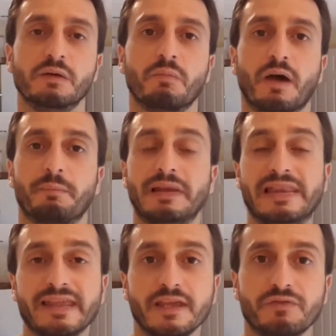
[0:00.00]
my
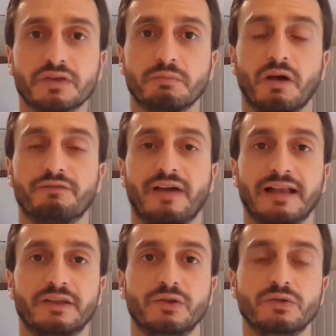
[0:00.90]
beliefs, my
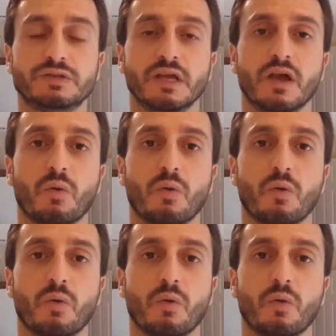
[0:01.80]
values,